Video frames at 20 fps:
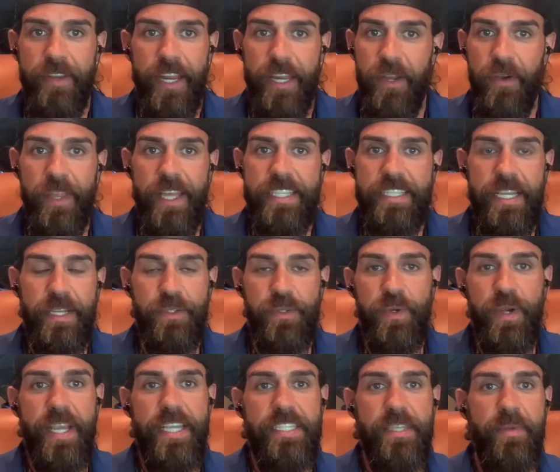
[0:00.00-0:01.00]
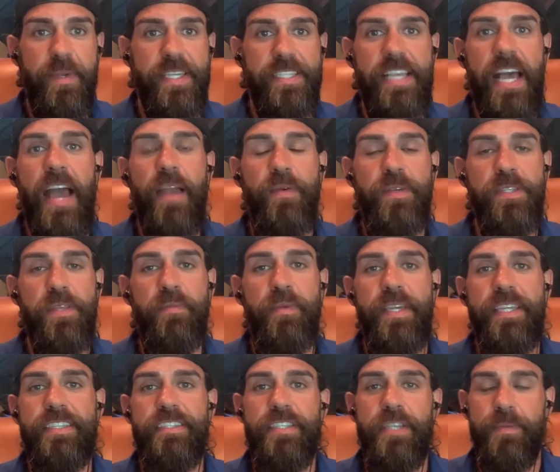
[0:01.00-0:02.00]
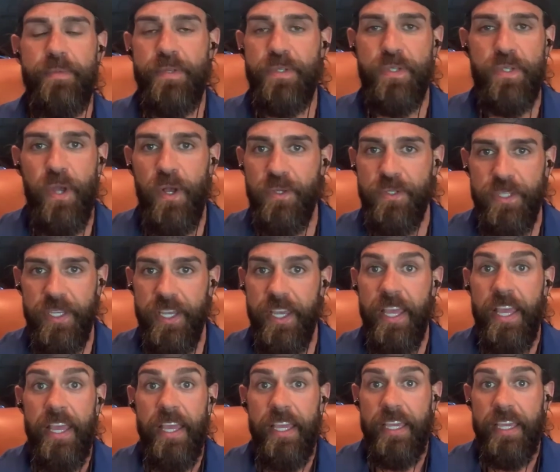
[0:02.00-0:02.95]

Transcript: And I know that sounds crazy because I was the biggest chips and salsa